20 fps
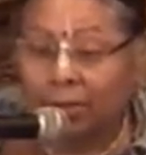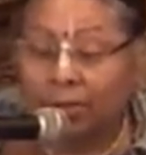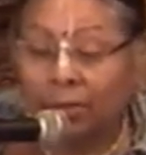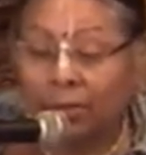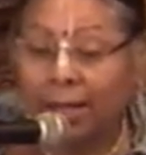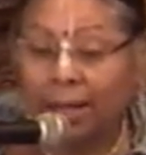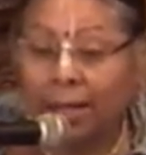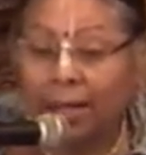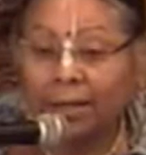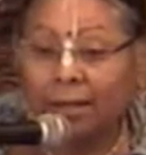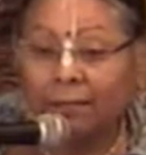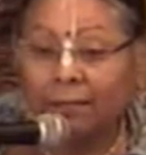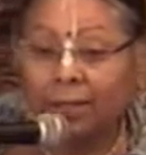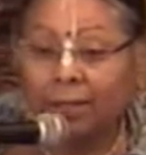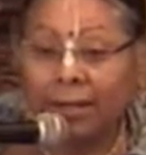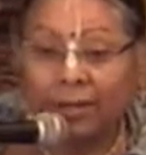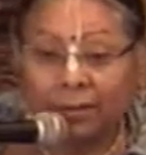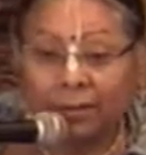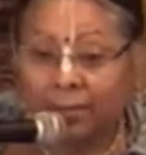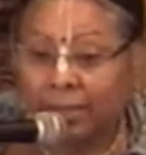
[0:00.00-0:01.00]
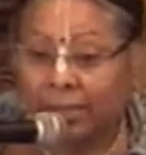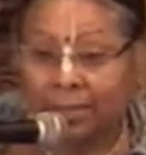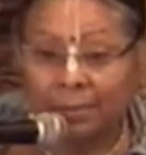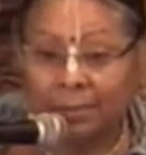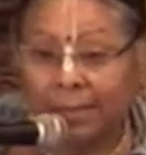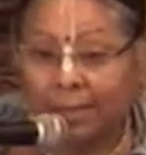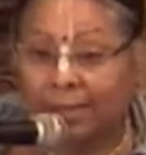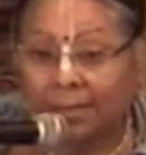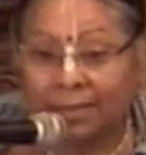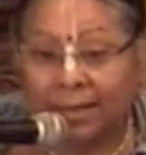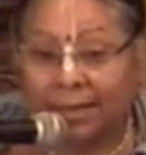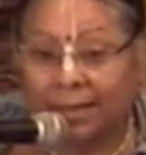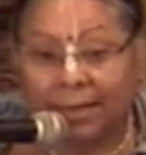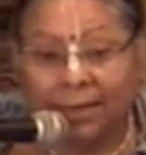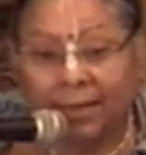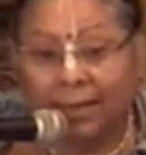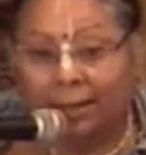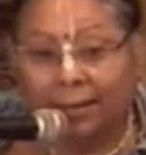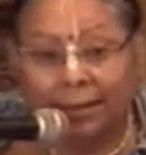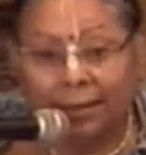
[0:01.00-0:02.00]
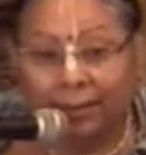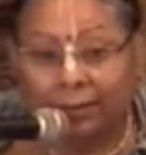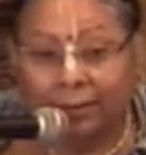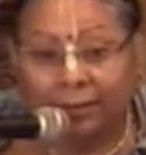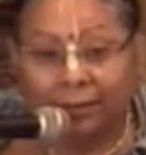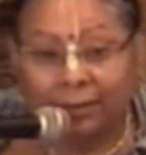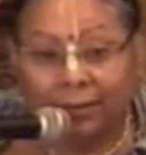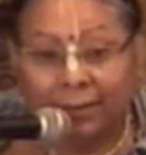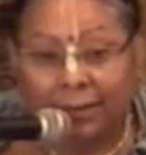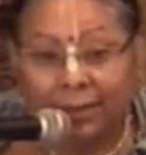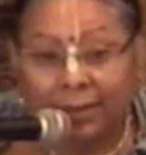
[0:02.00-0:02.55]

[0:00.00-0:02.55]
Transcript: to any of the other demons that he had killed.